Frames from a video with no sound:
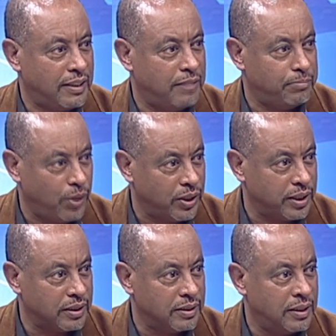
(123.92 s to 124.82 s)

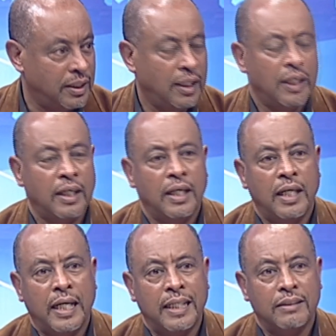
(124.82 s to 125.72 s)
component.
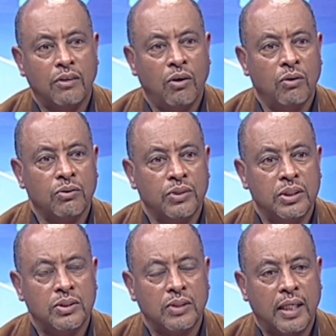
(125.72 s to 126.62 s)
And all
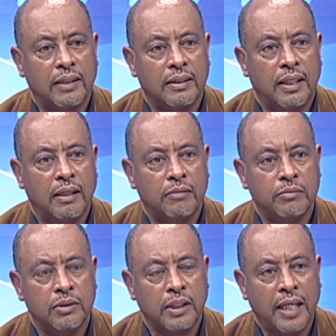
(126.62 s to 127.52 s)
these are
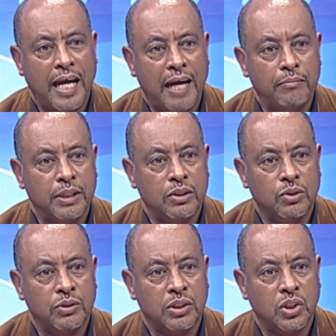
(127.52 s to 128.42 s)
coming
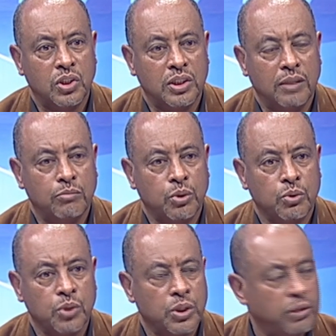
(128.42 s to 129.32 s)
to the system
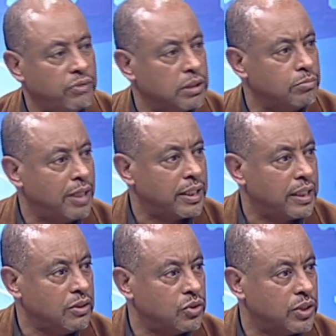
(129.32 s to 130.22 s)
through three different
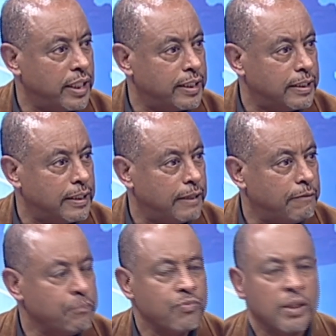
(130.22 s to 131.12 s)
markets,
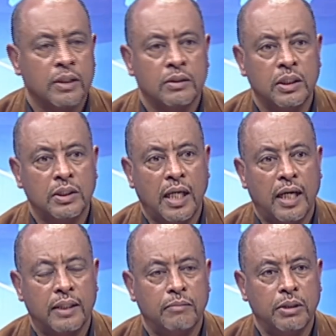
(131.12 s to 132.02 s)
and these
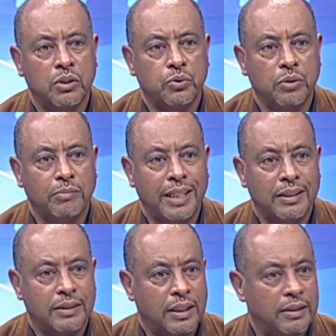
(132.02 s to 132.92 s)
are the major three
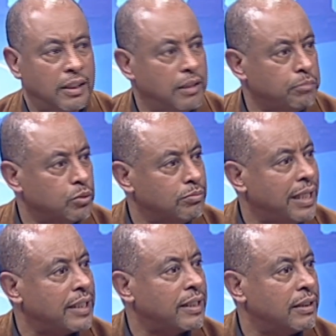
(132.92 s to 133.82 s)
markets are the input
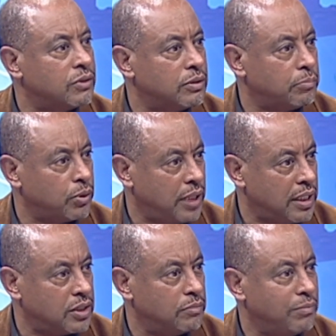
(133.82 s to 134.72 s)
markets, the
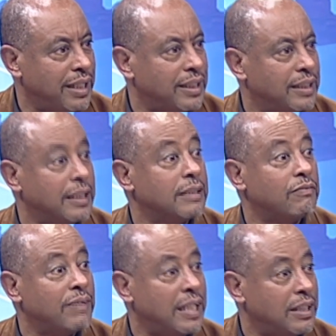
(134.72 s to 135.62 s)
production market, and
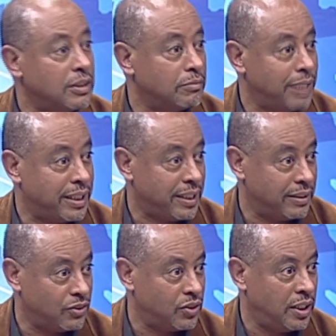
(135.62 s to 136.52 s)
the financial
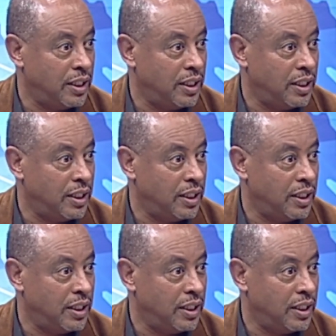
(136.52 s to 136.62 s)
markets.